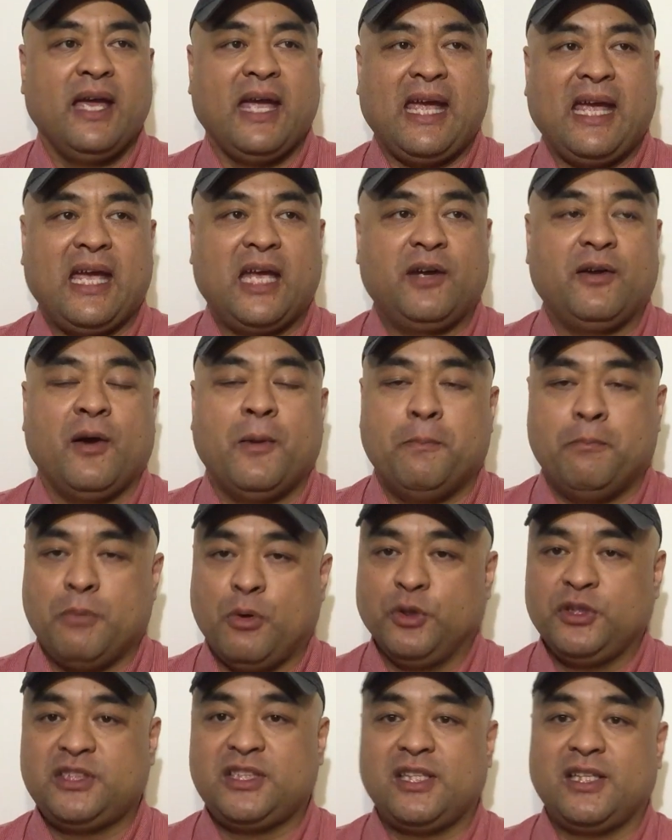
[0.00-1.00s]
And
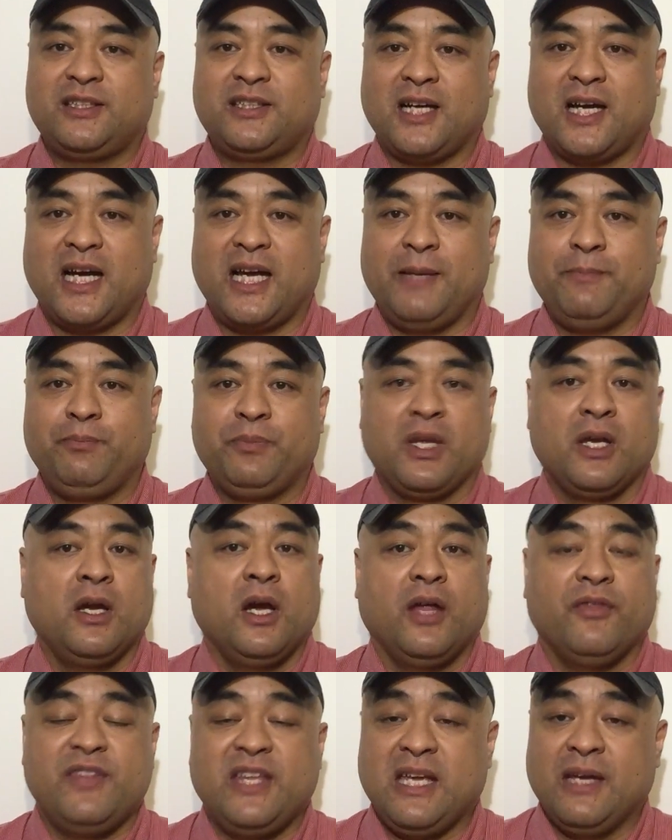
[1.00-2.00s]
most of the time,
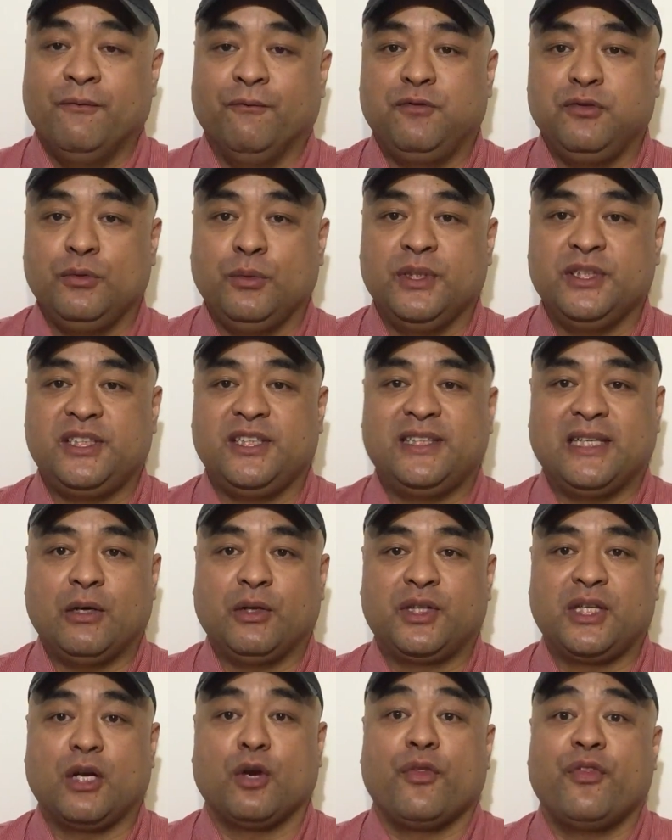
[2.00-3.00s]
the influences
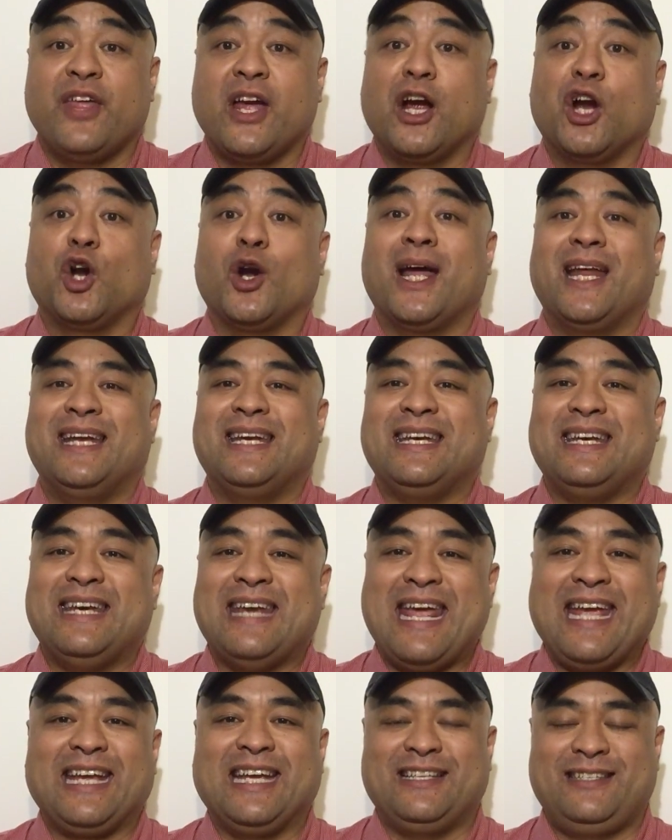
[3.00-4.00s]
out there, they're
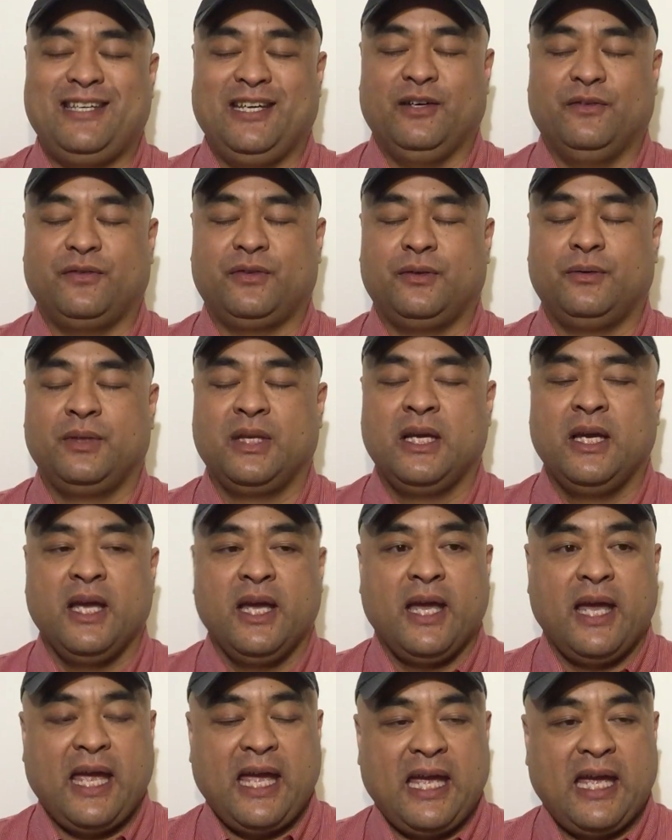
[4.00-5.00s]
negative.
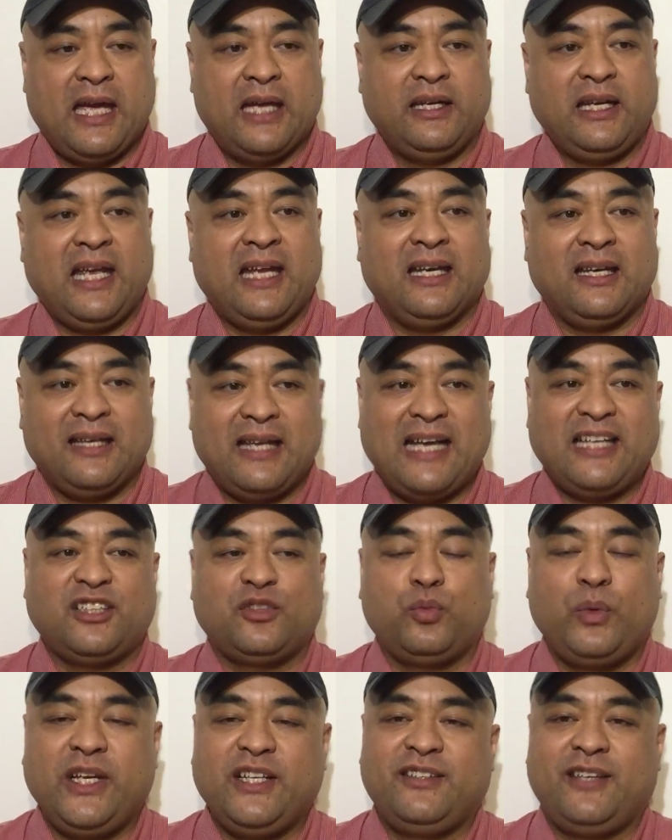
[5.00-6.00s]
And unless we